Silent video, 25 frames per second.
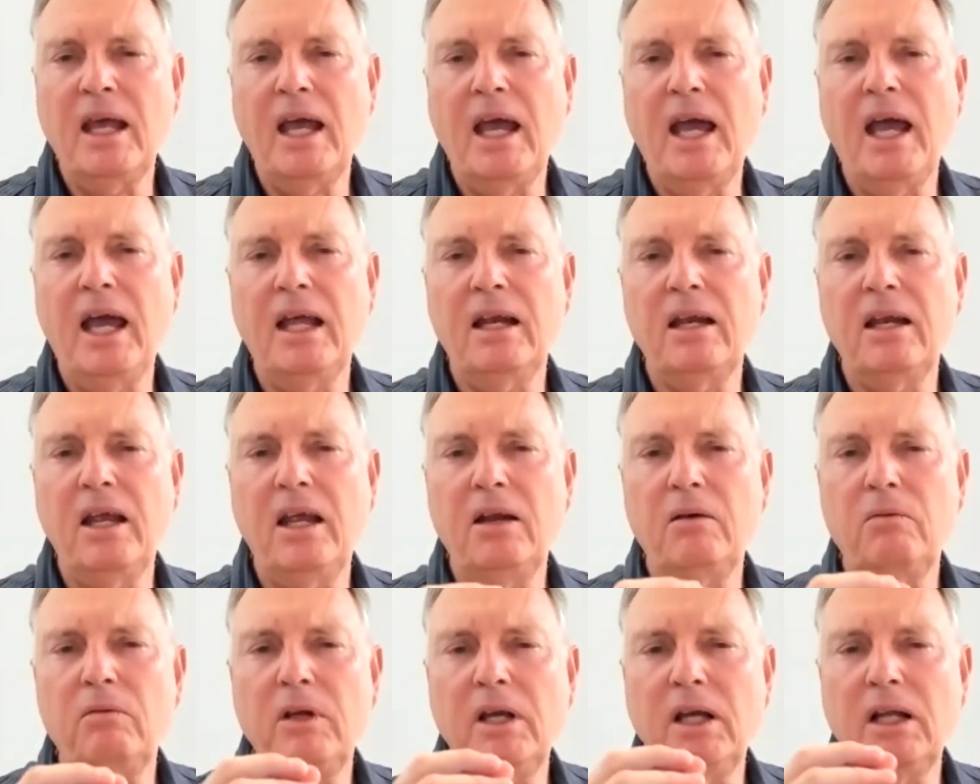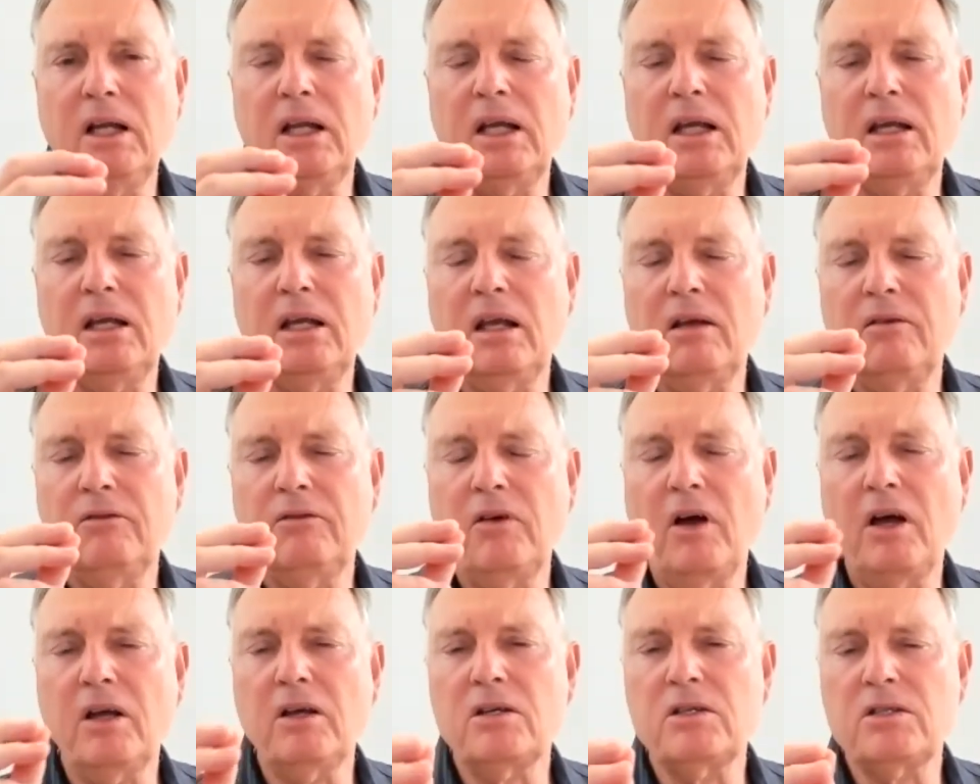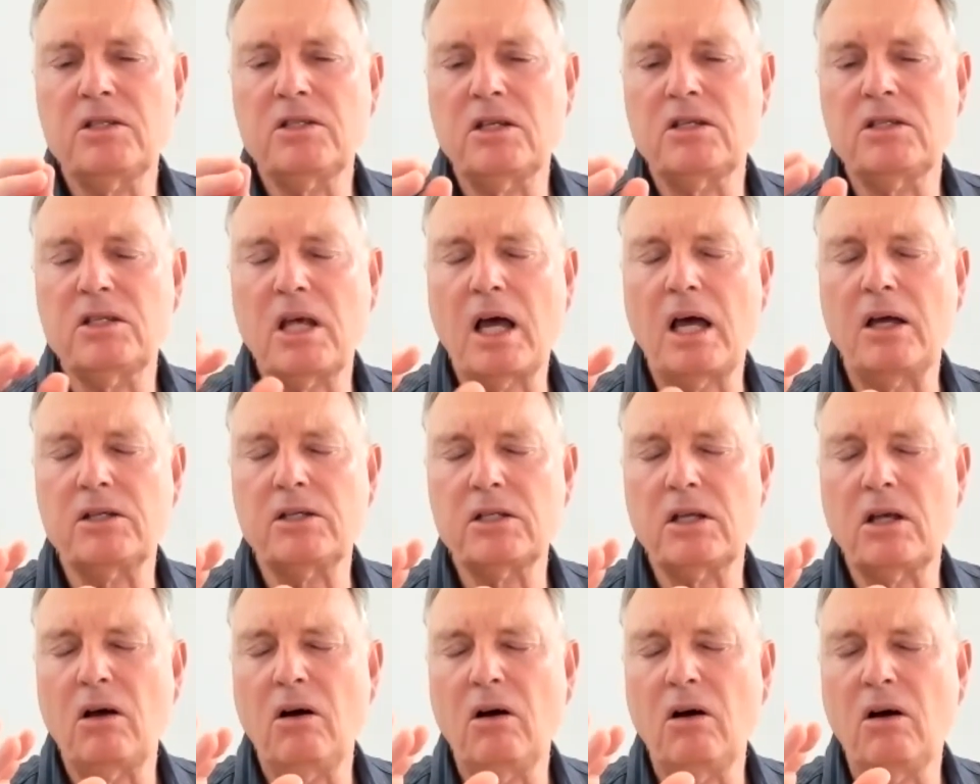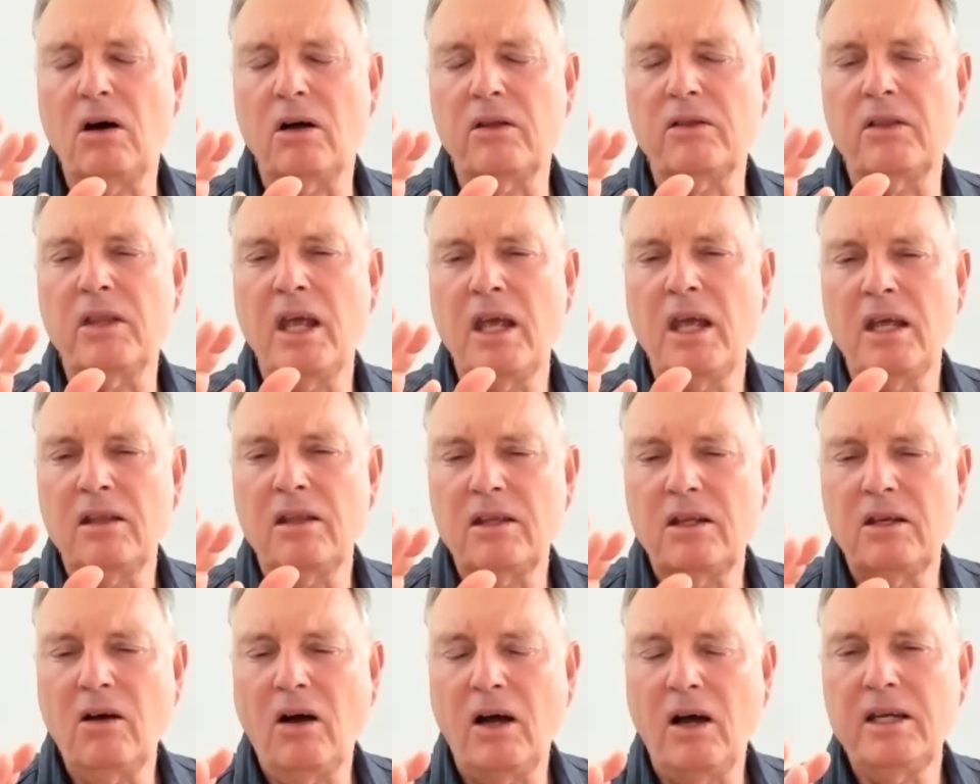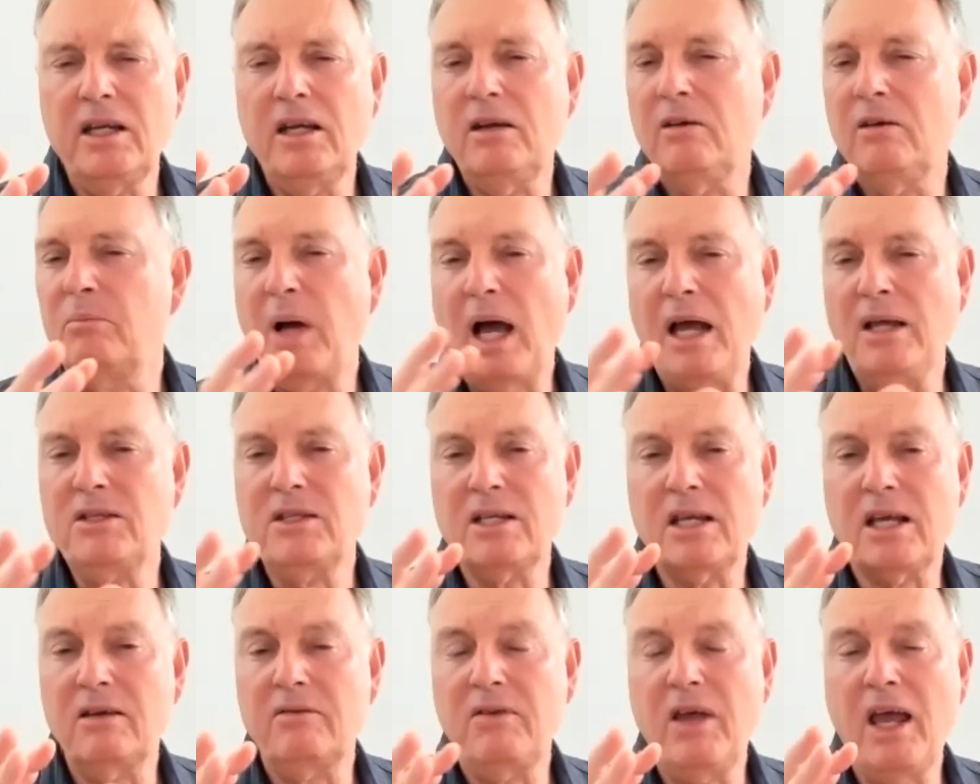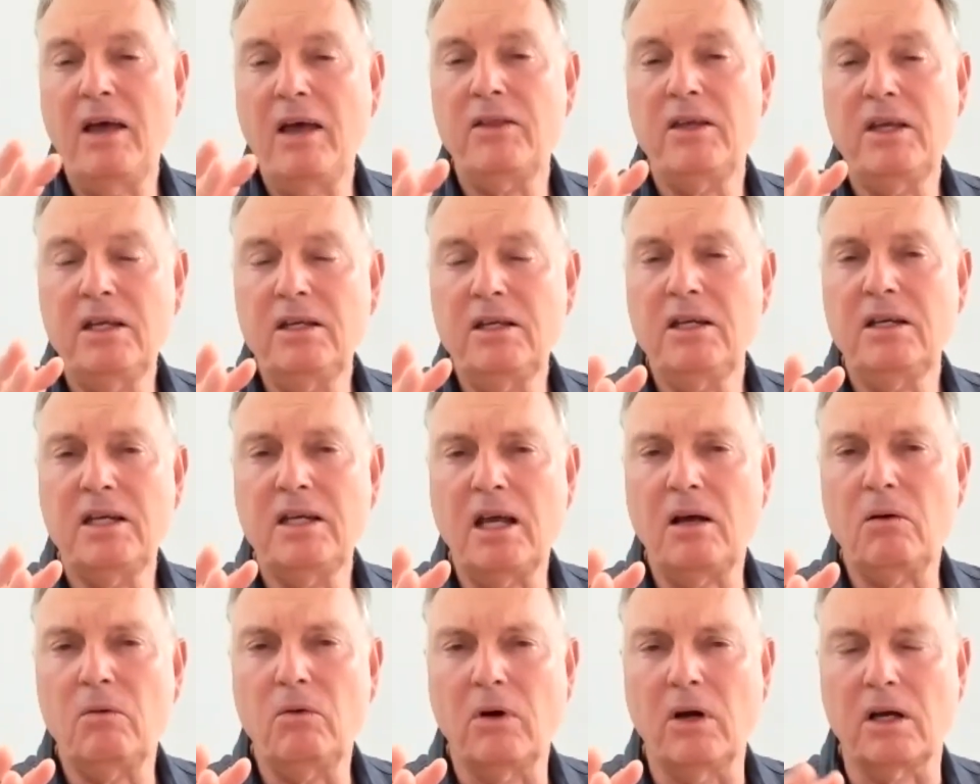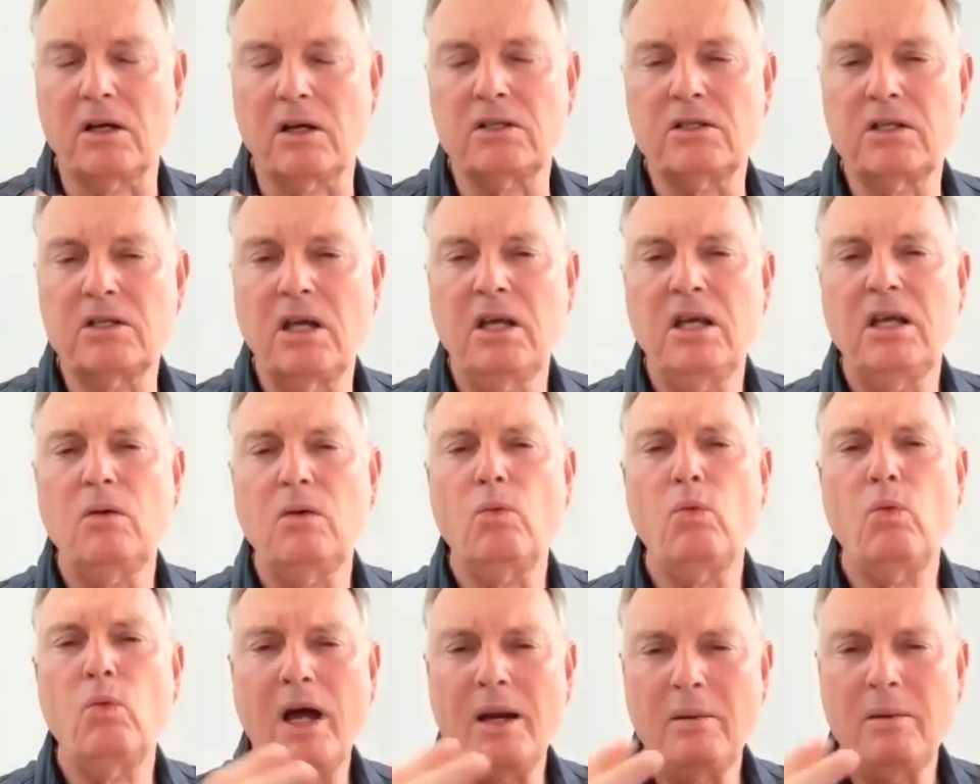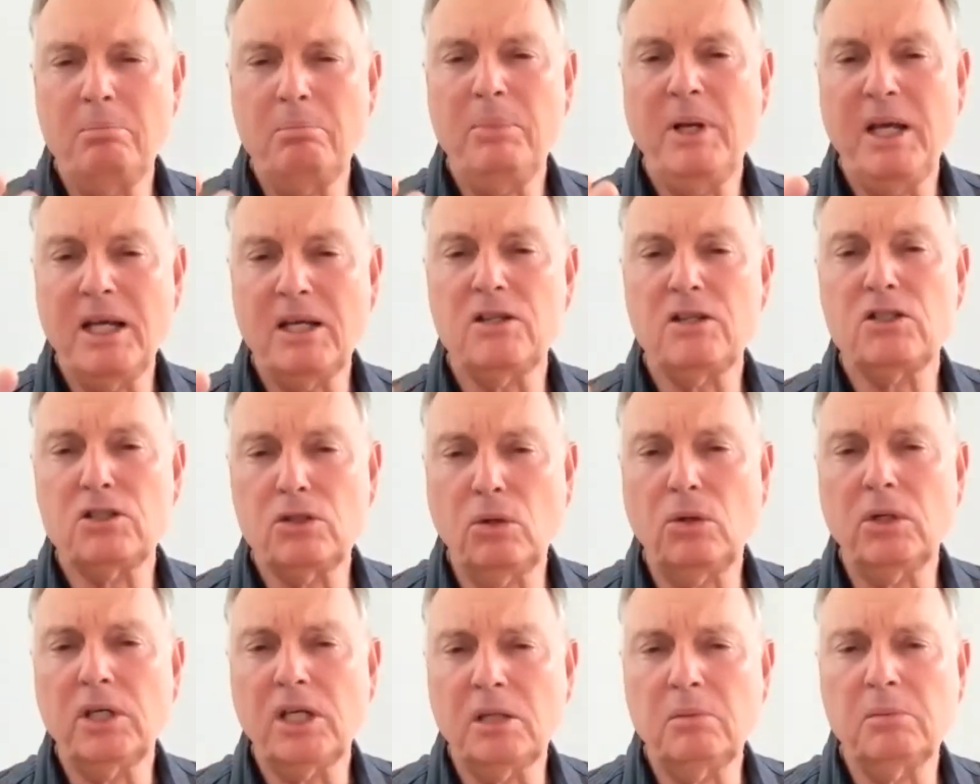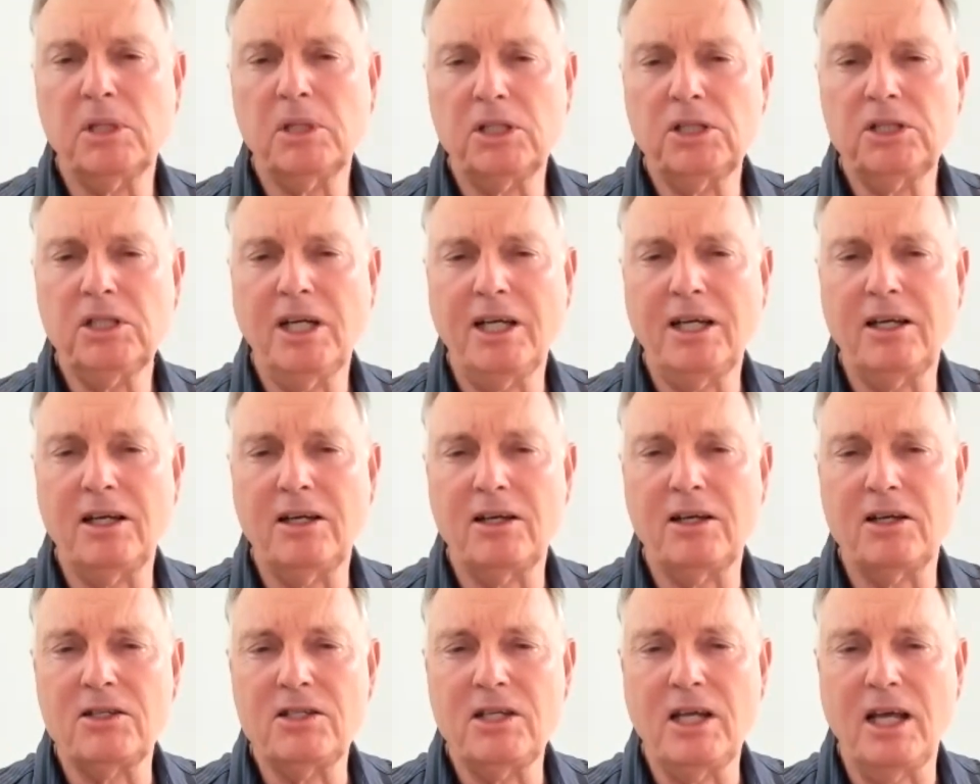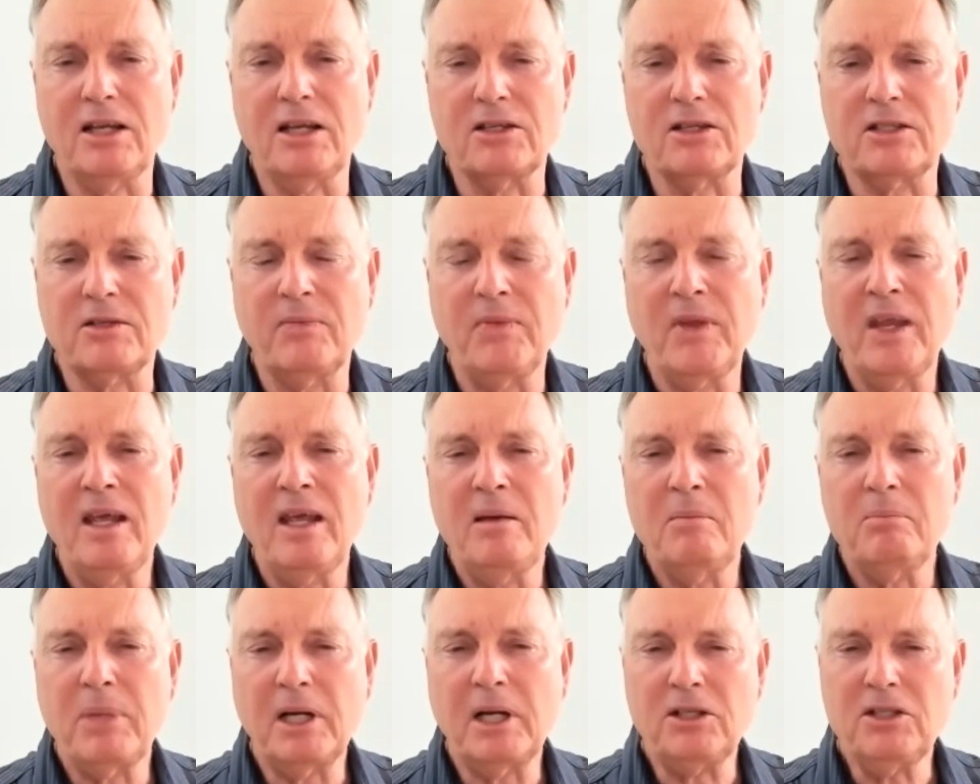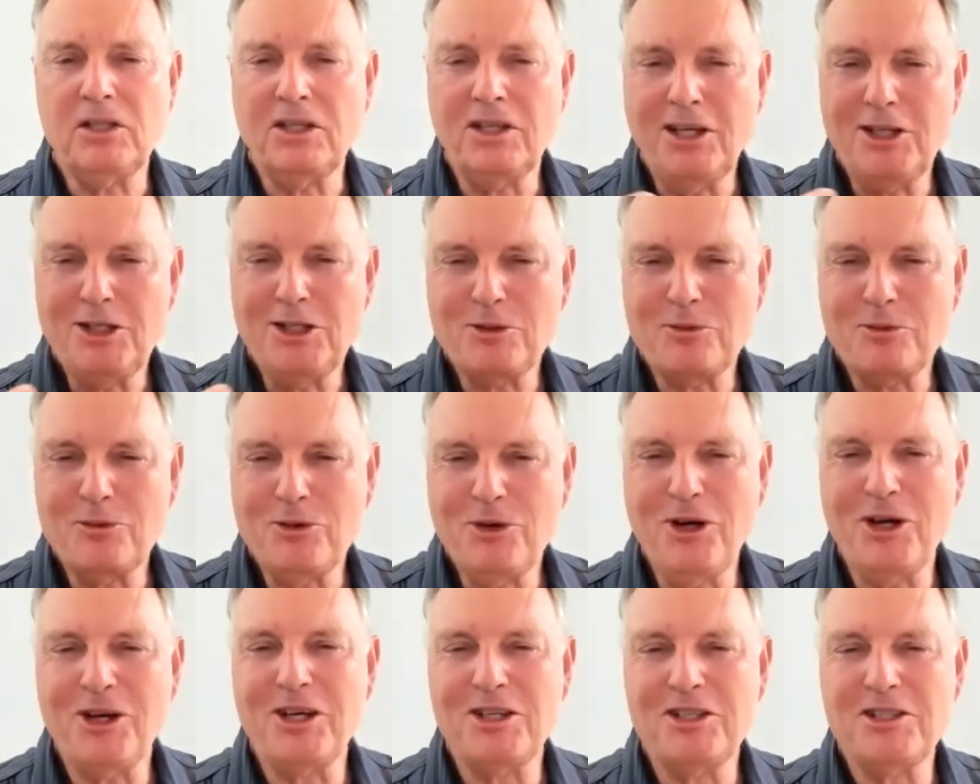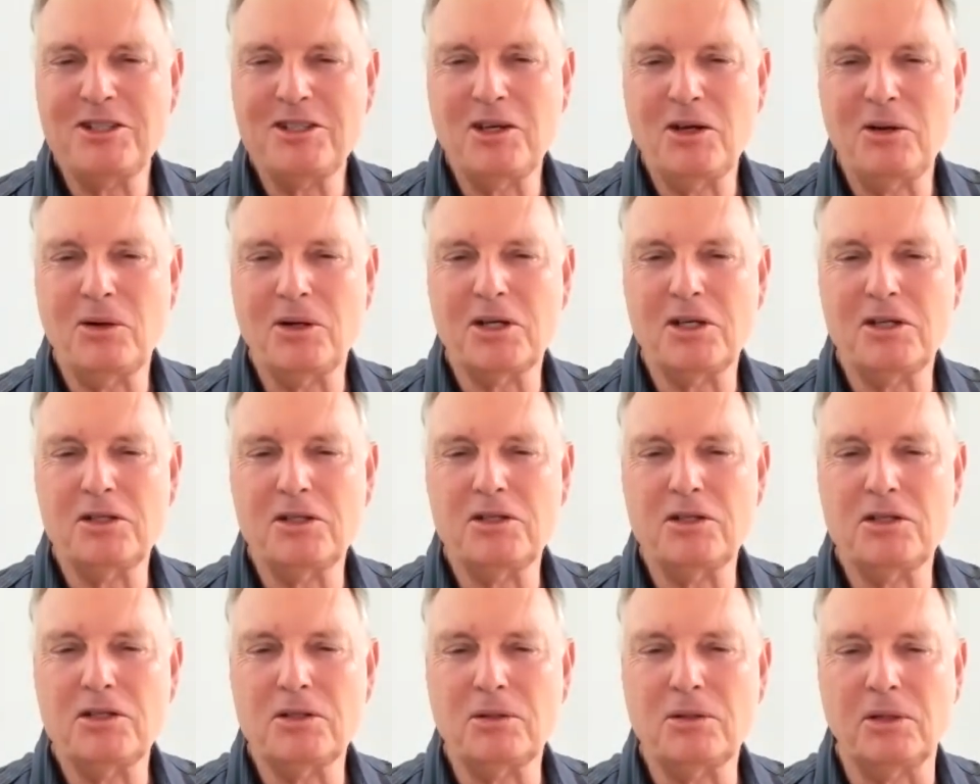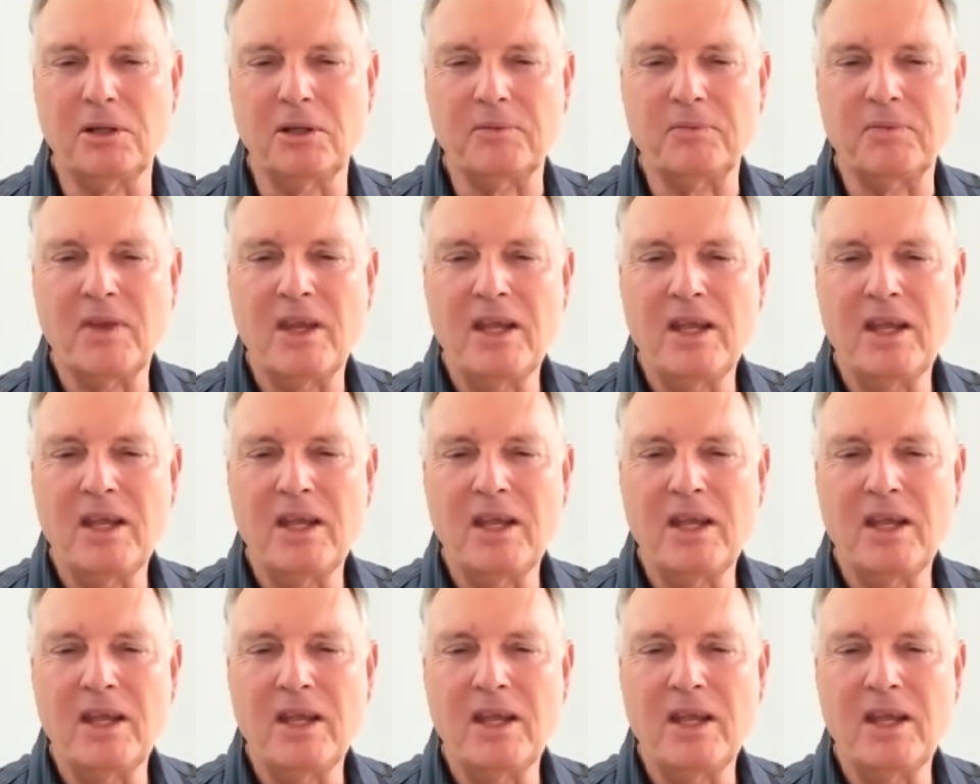and it really focuses us on the idea basically of how the internet works. One big sorting machine in a sense, but you need some words in order to sort.